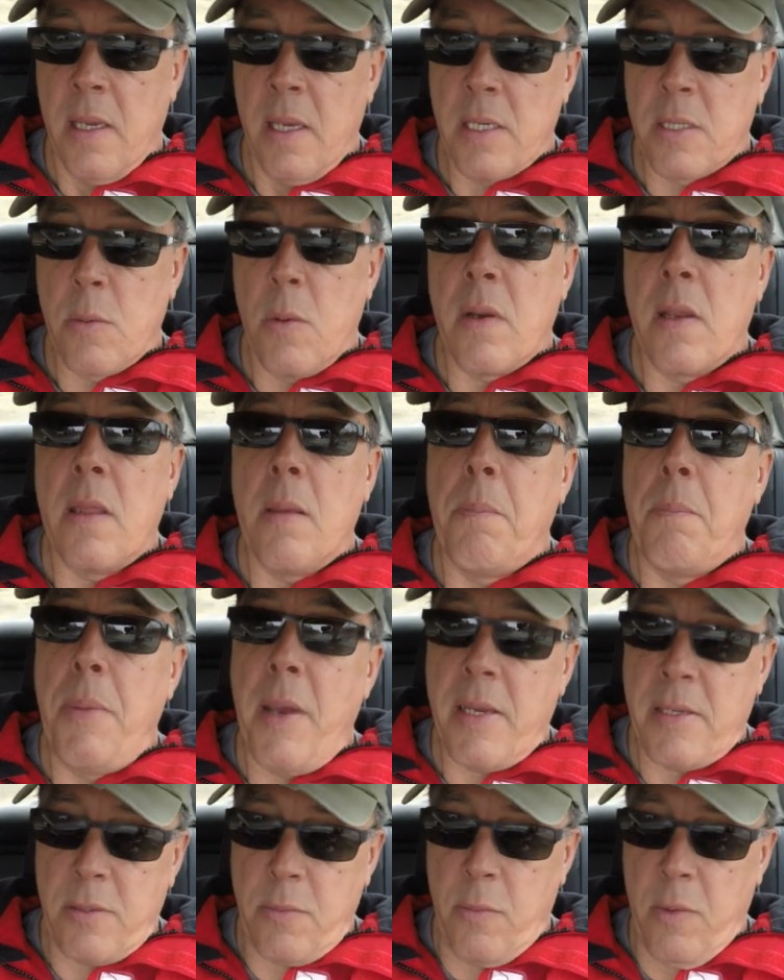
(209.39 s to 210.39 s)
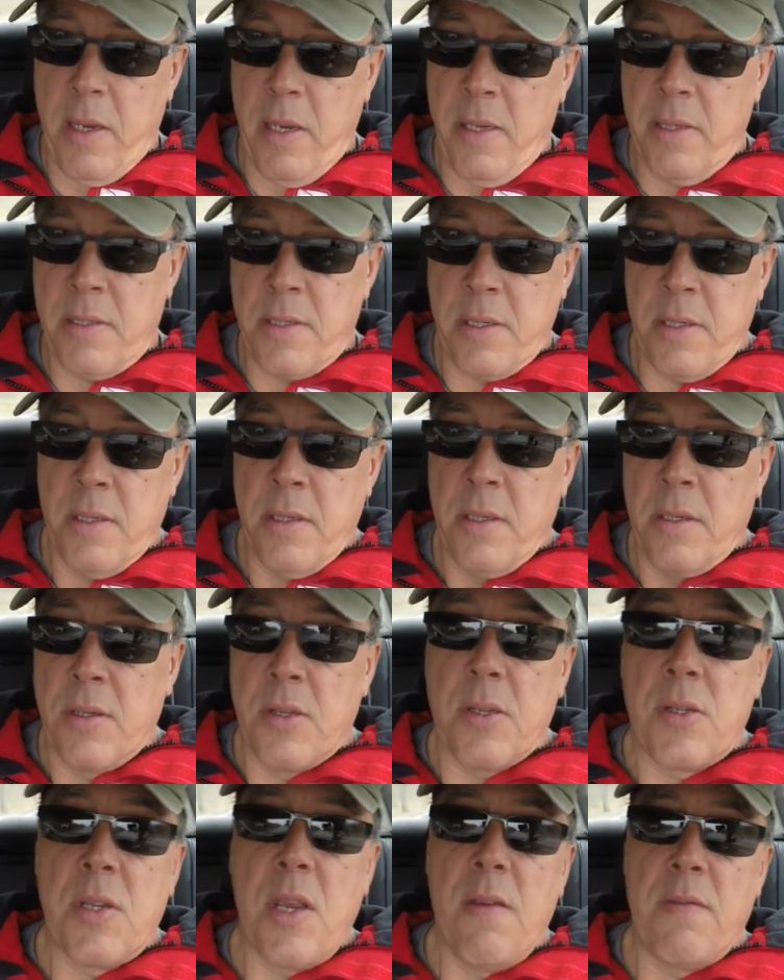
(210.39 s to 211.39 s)
is one of the best ways
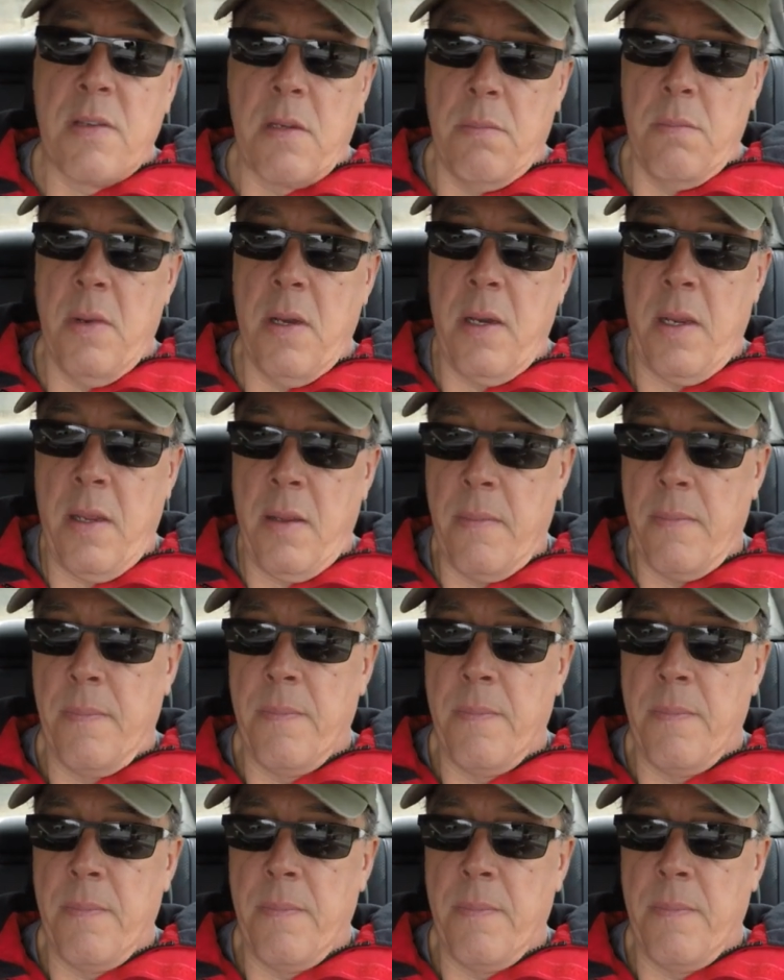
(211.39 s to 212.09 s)
to save some money.